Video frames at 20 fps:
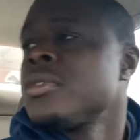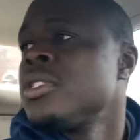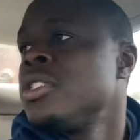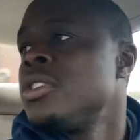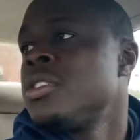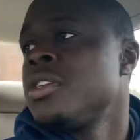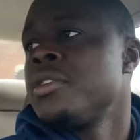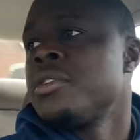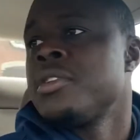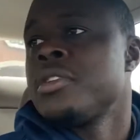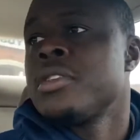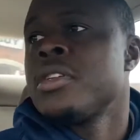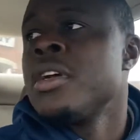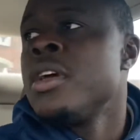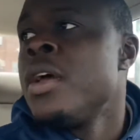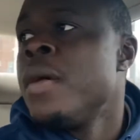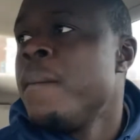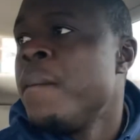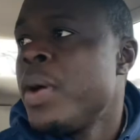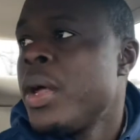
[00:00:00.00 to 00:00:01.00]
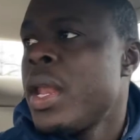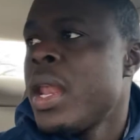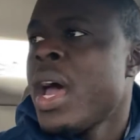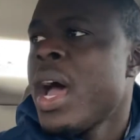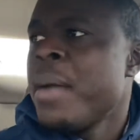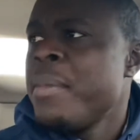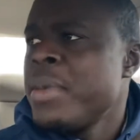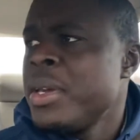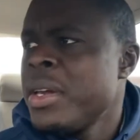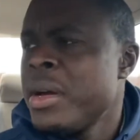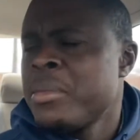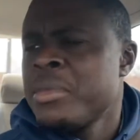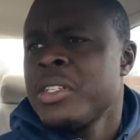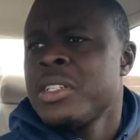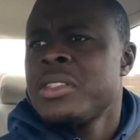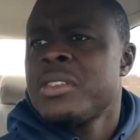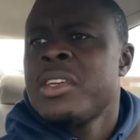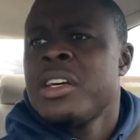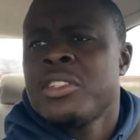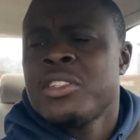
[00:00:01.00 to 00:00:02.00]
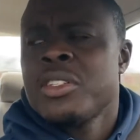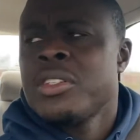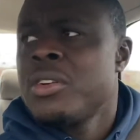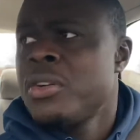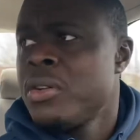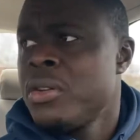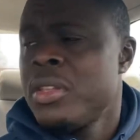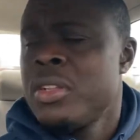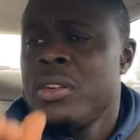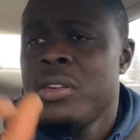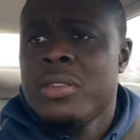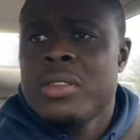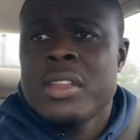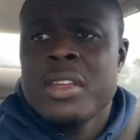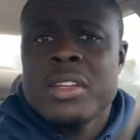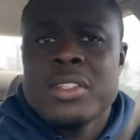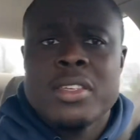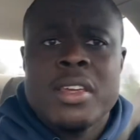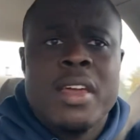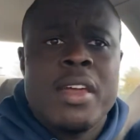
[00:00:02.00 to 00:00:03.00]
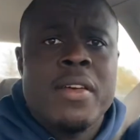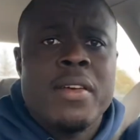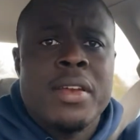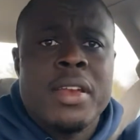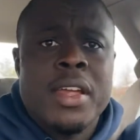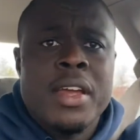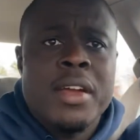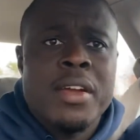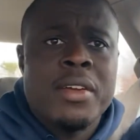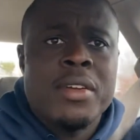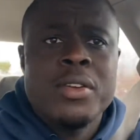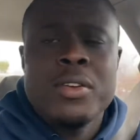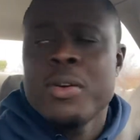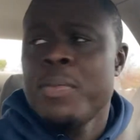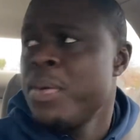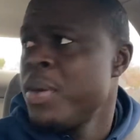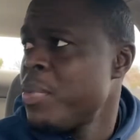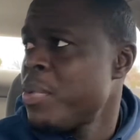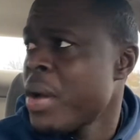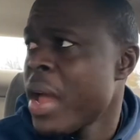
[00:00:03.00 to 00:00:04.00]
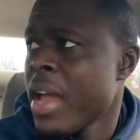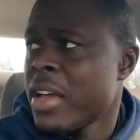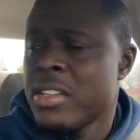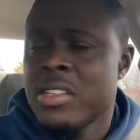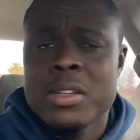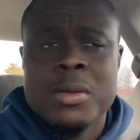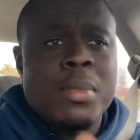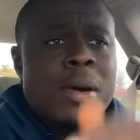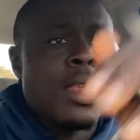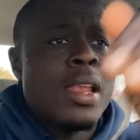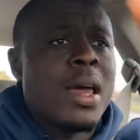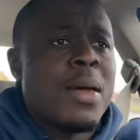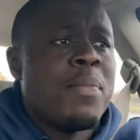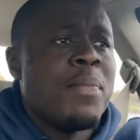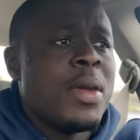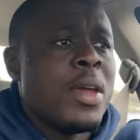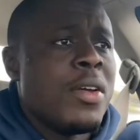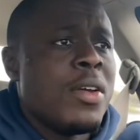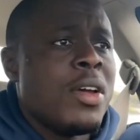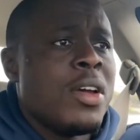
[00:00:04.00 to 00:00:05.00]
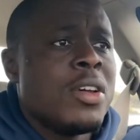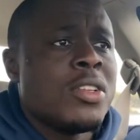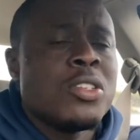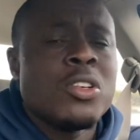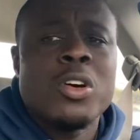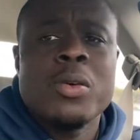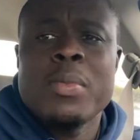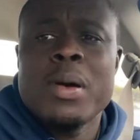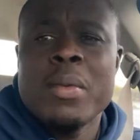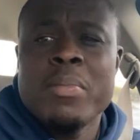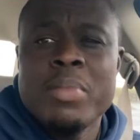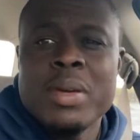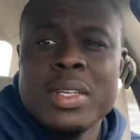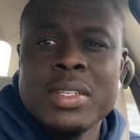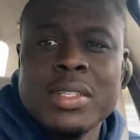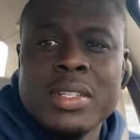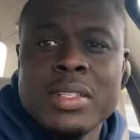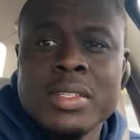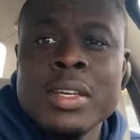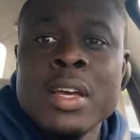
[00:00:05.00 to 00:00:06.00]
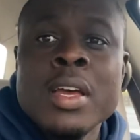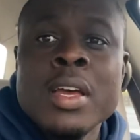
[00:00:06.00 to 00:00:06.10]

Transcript: Serious. But I mean, I'm just touching on little things here and there. People asking about Liberia, talk about business,